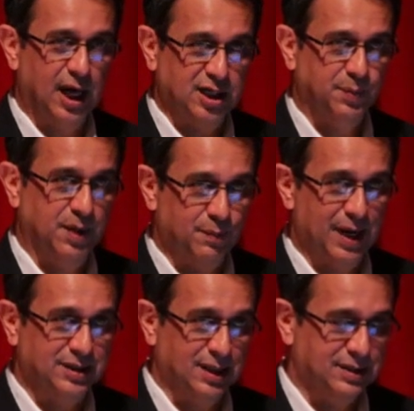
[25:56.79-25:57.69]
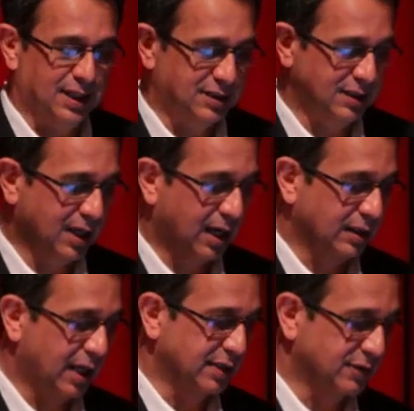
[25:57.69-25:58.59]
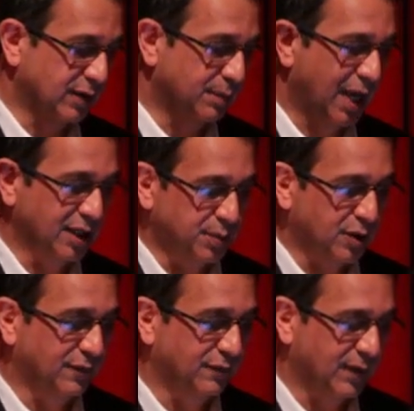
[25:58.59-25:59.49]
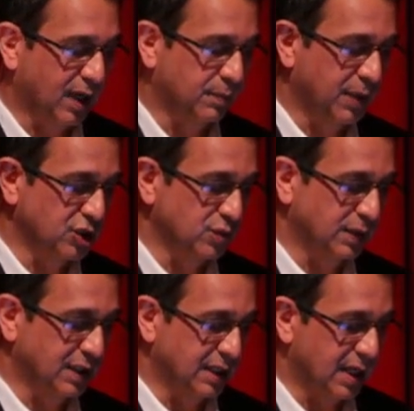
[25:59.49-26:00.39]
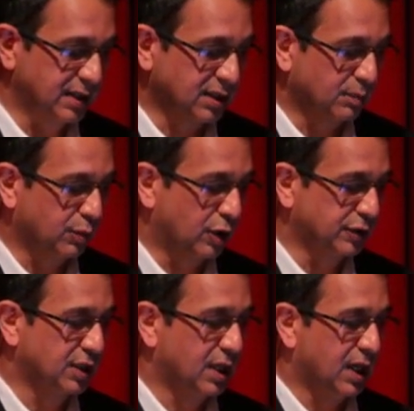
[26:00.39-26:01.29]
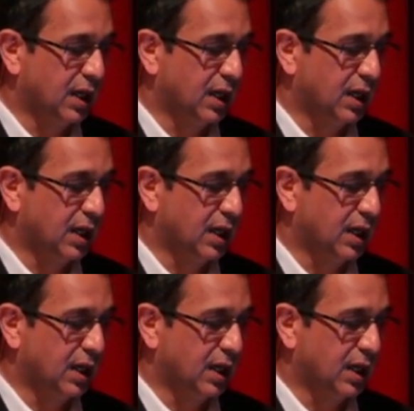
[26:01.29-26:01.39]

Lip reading: expert-based consensus guidelines for the management of patients with EDS and POTS.